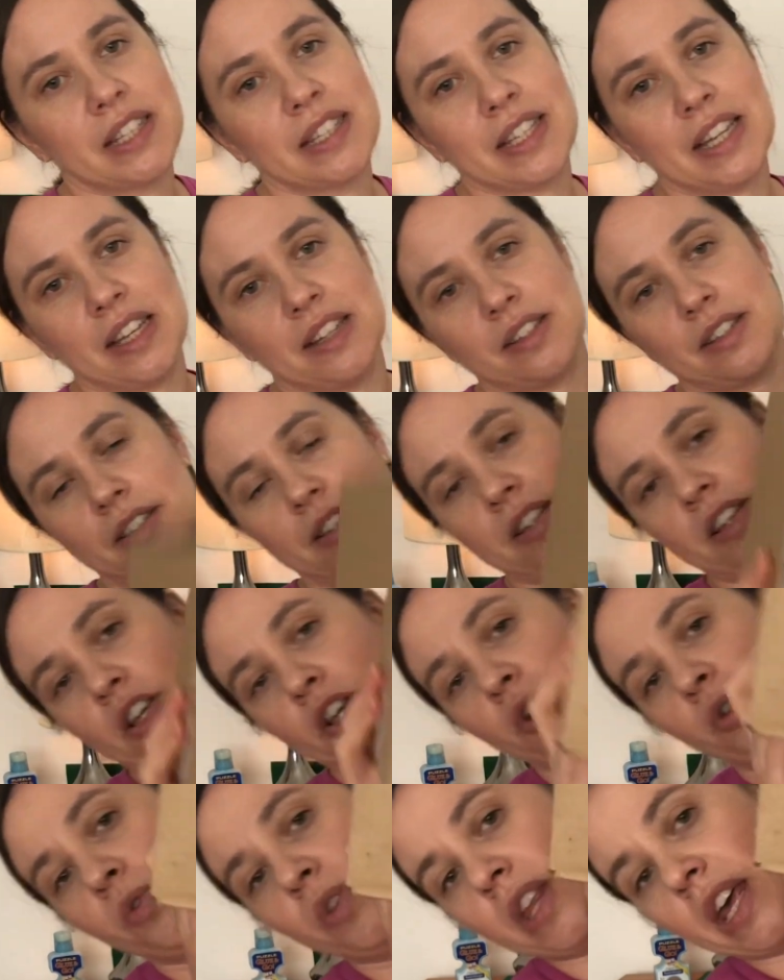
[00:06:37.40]
is,
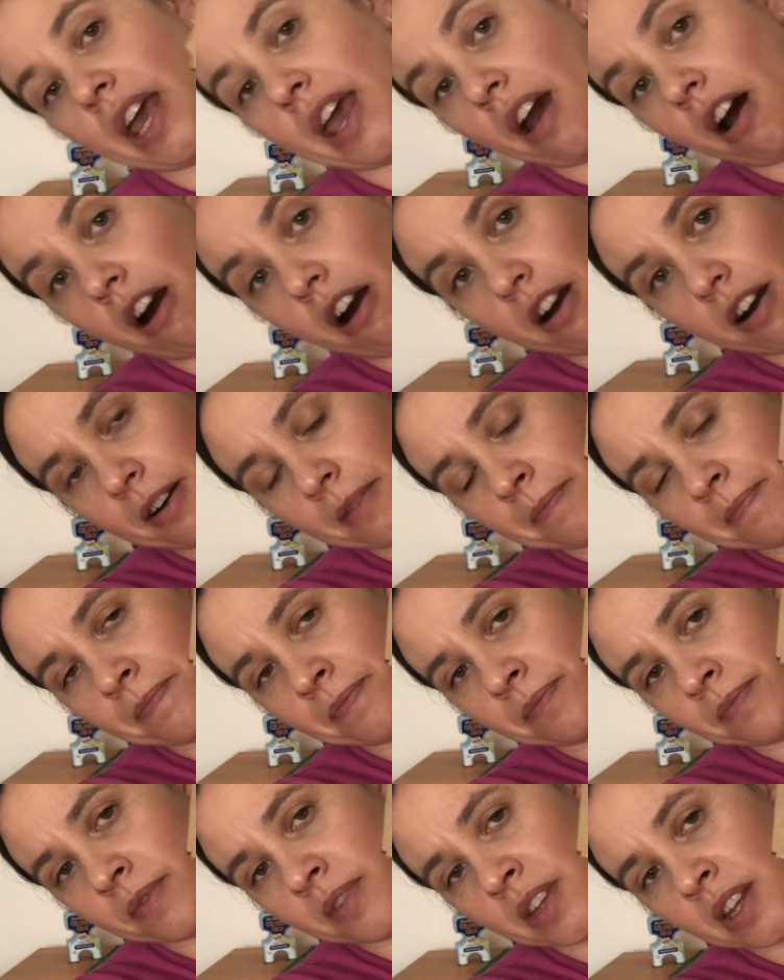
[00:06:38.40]
who they are.
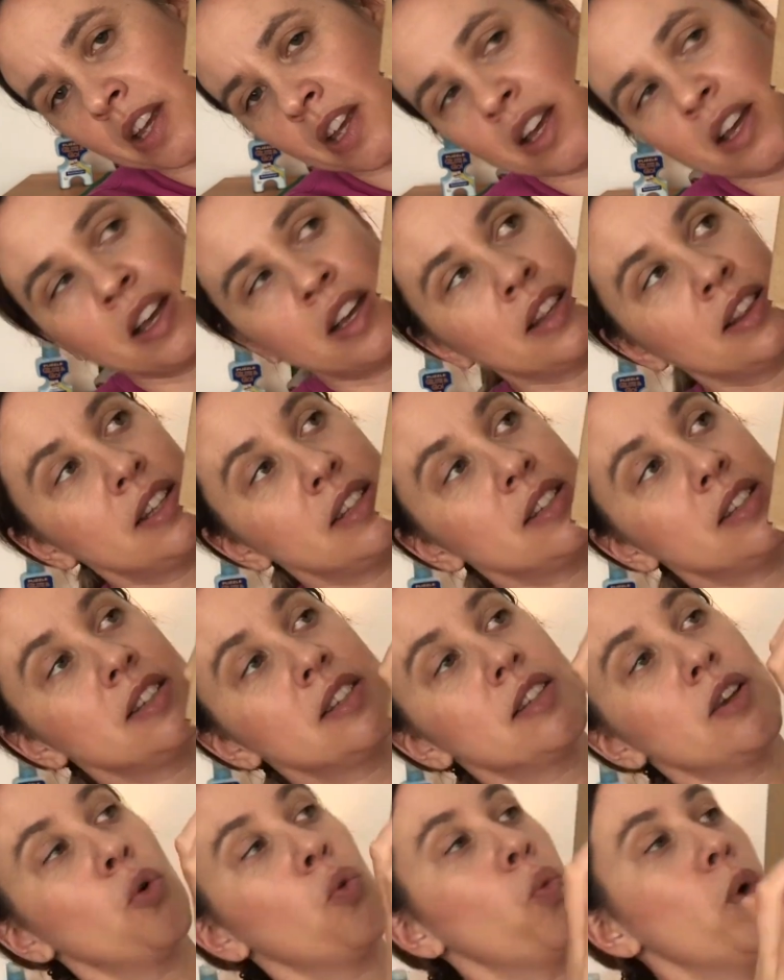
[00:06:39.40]
This
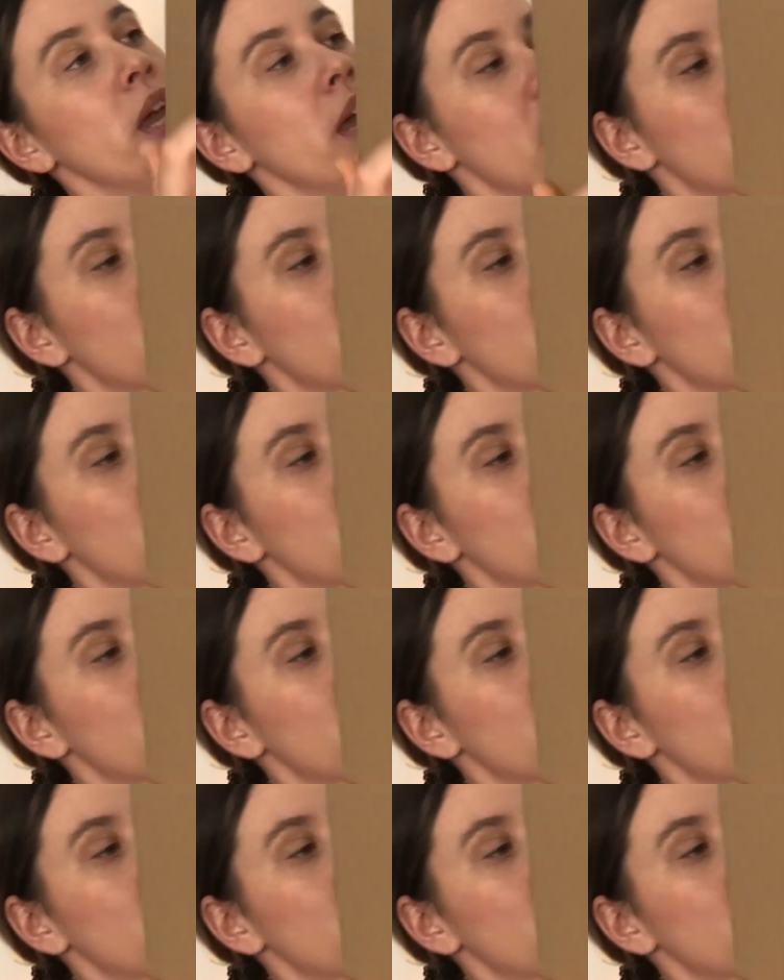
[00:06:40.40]
is a We